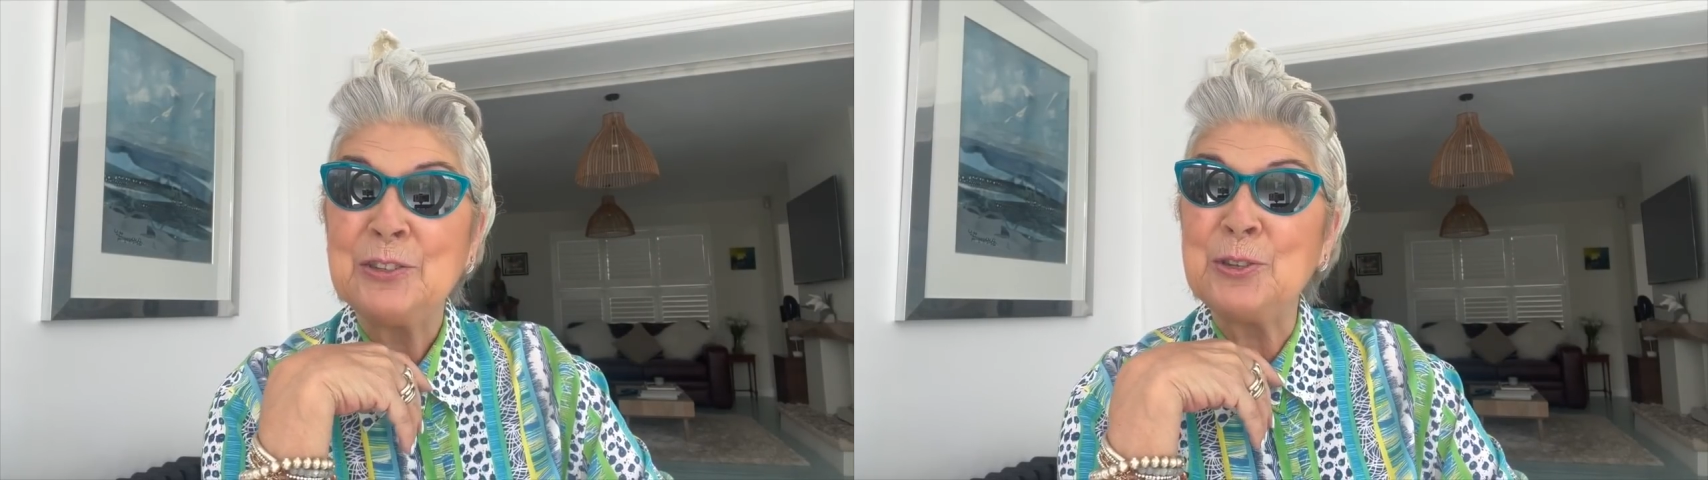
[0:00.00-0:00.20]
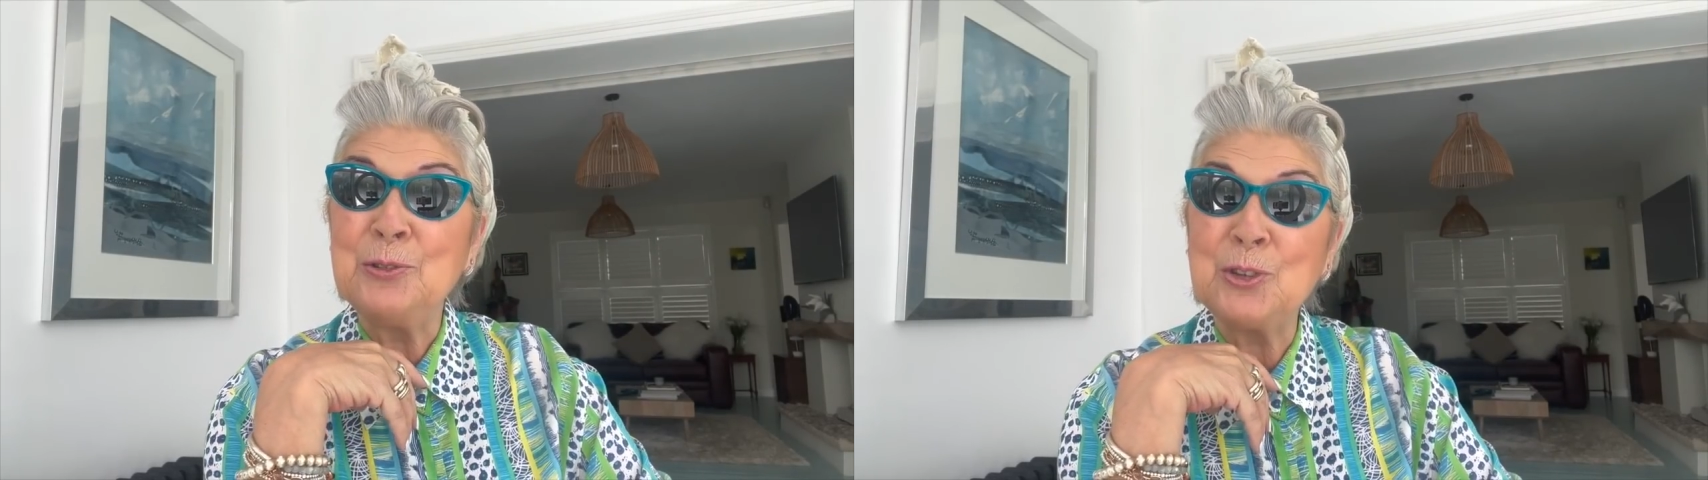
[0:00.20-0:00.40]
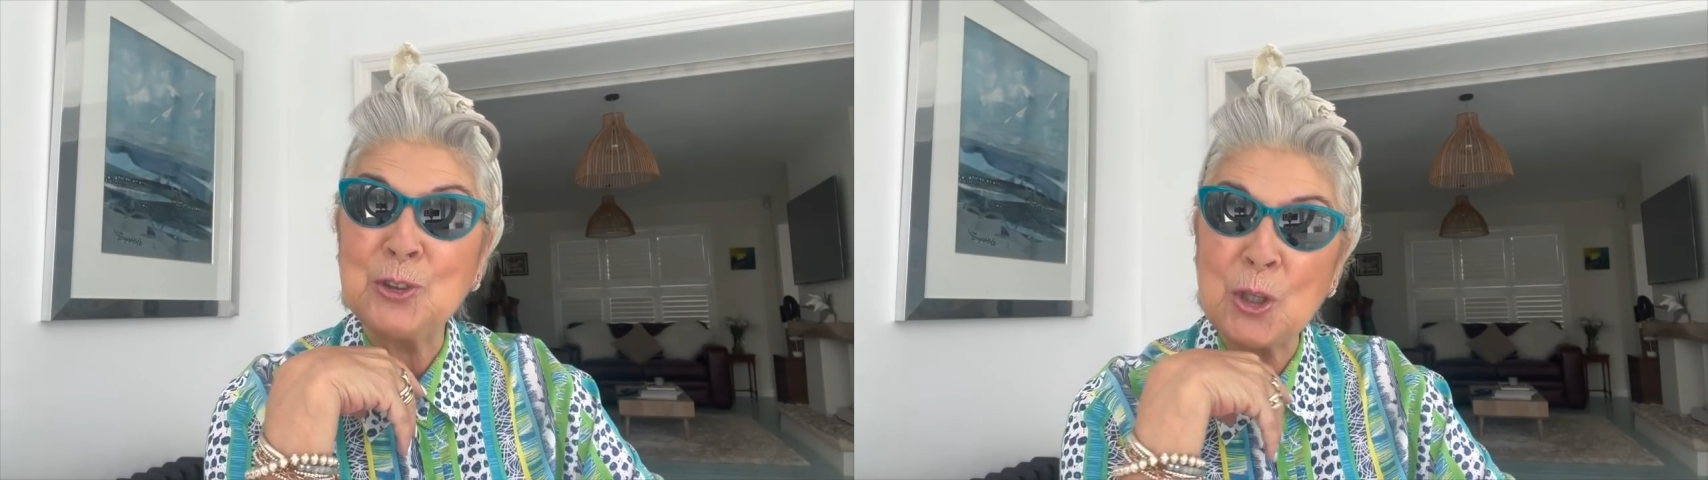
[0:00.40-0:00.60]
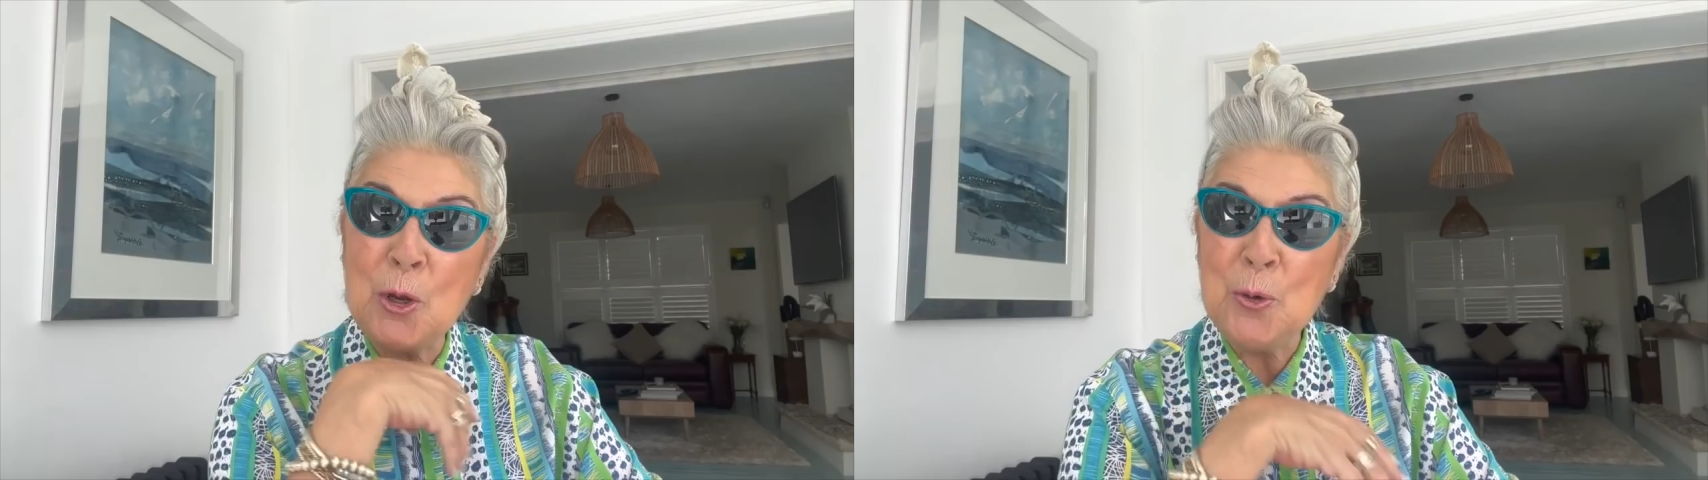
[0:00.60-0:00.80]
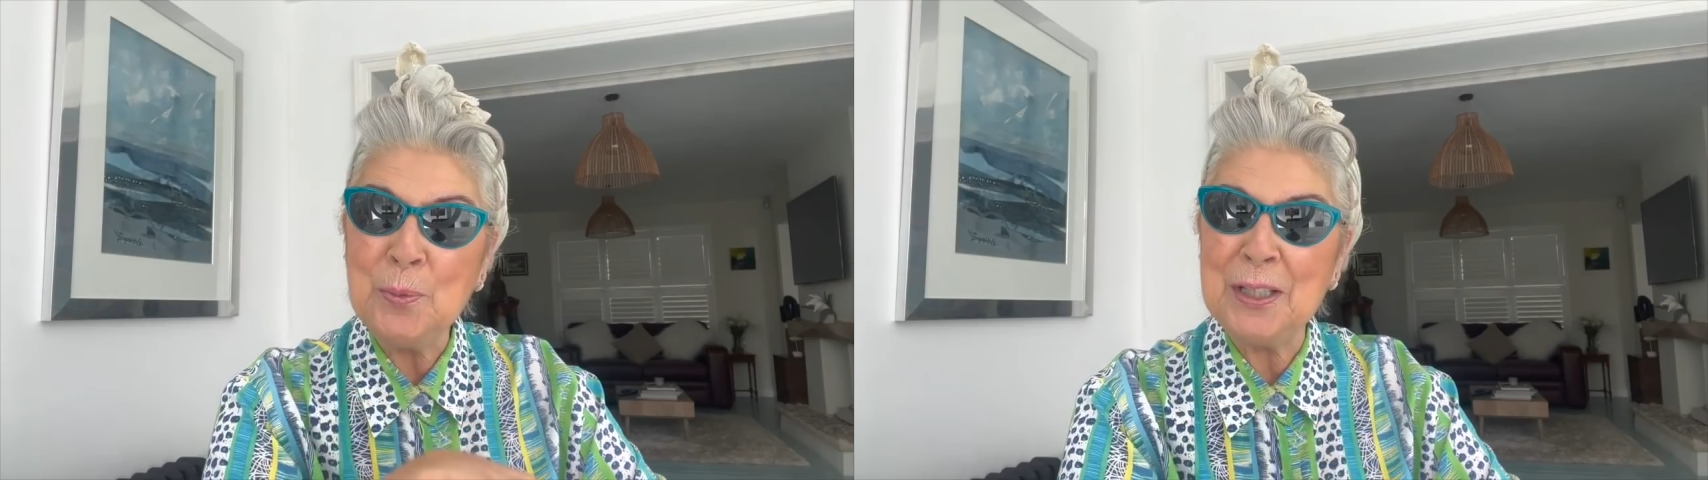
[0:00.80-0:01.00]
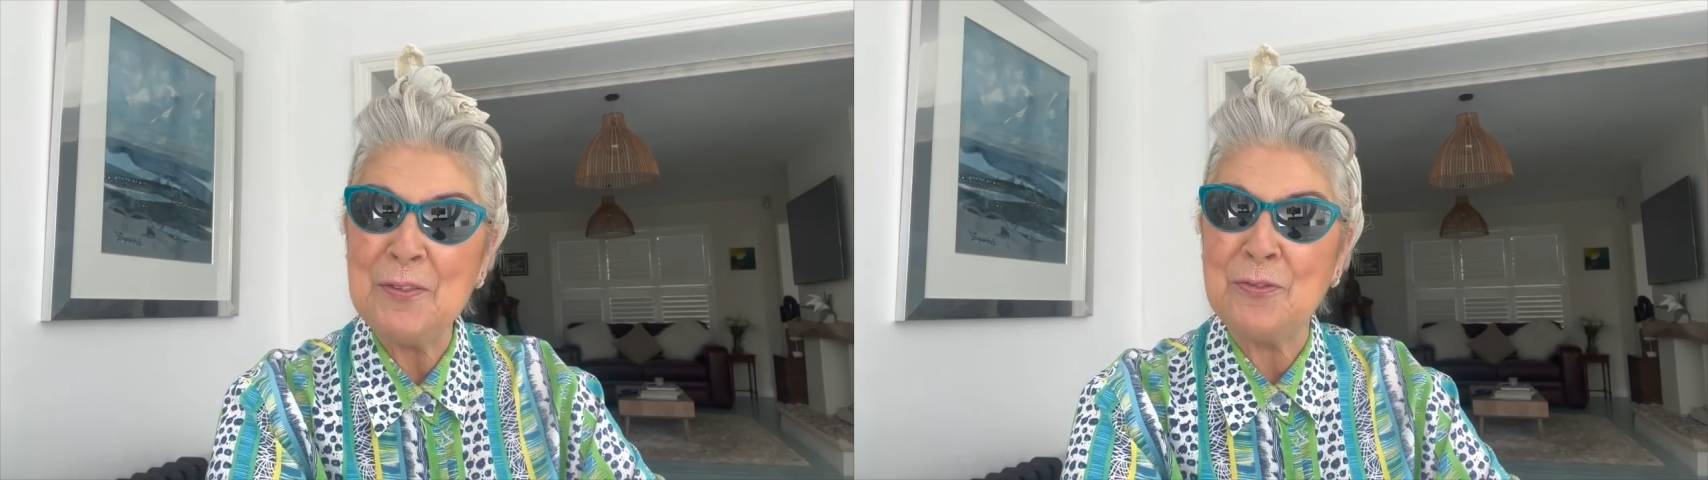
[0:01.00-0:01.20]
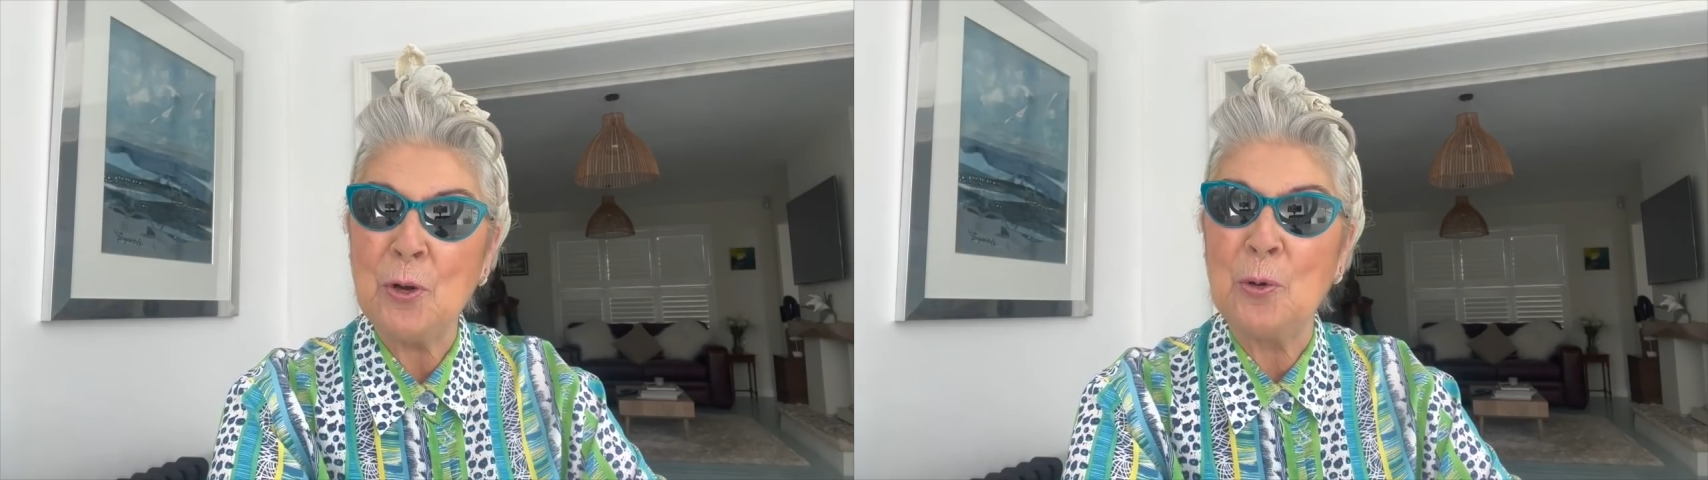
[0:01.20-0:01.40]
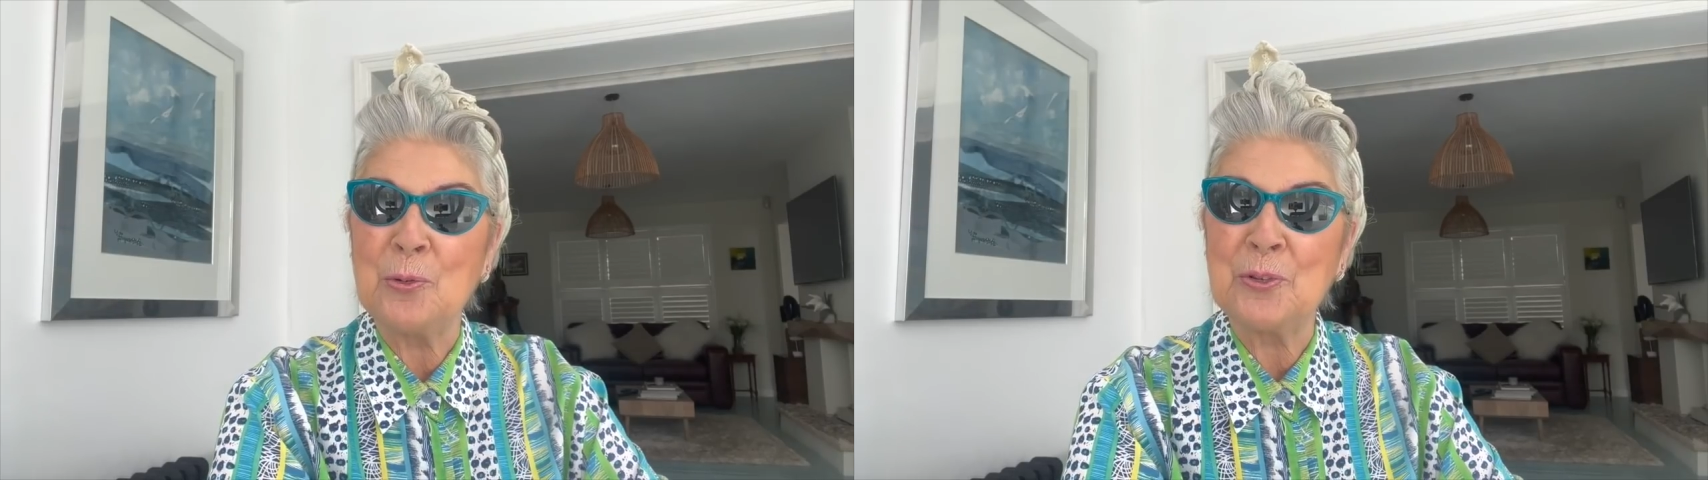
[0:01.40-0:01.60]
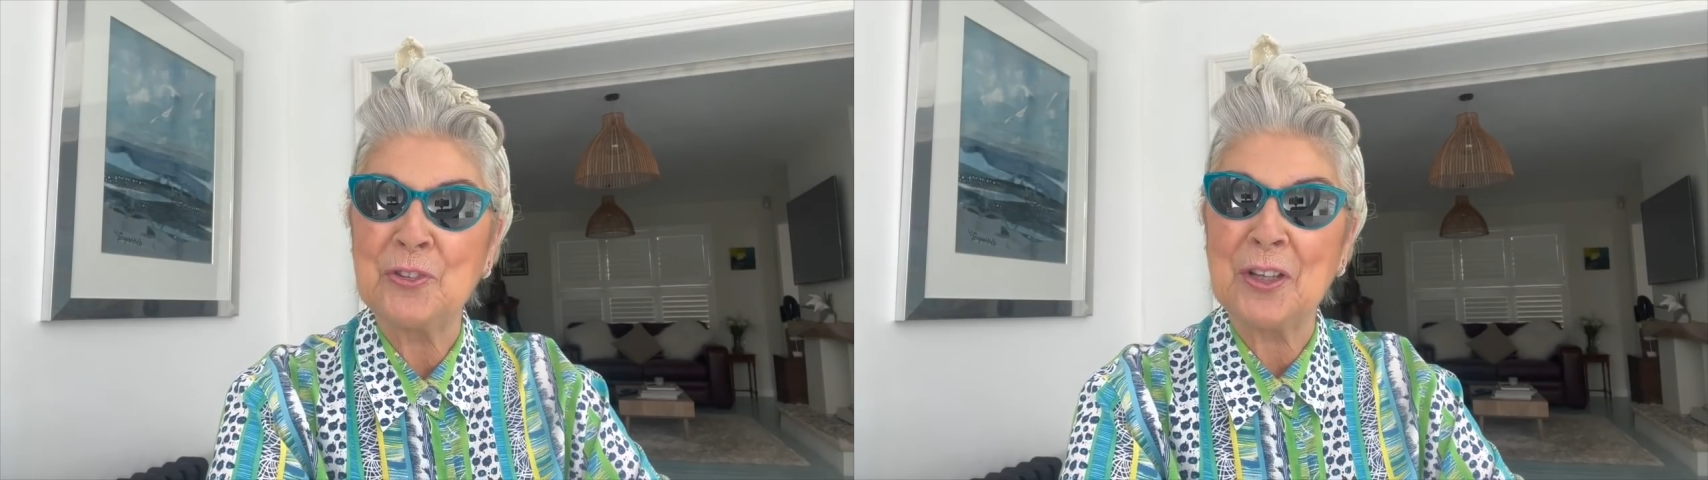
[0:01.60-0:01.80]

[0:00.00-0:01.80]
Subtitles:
do so many blogs,